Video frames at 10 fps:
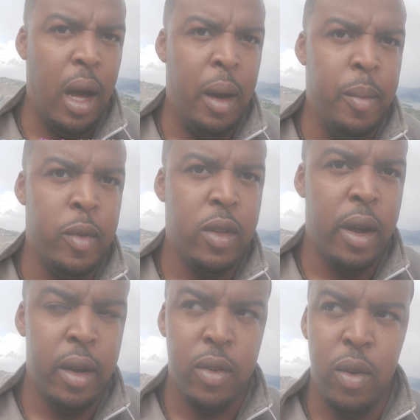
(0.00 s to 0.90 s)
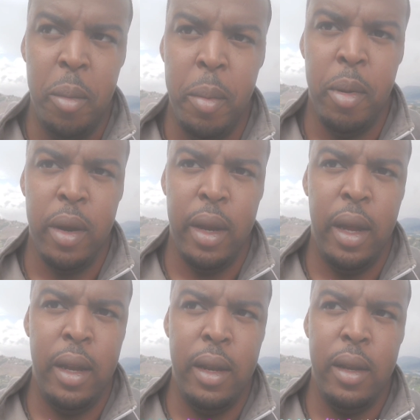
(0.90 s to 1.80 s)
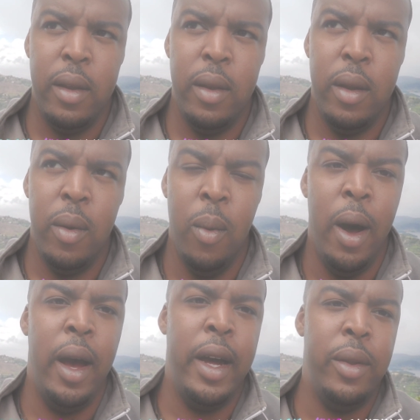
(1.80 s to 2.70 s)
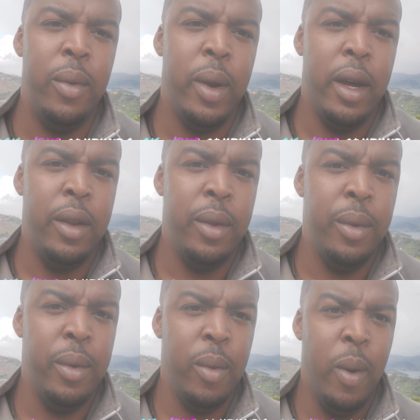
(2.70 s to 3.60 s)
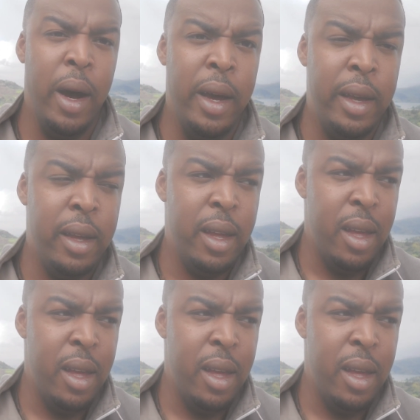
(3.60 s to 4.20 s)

I'm starting to remember again why I do what I do, why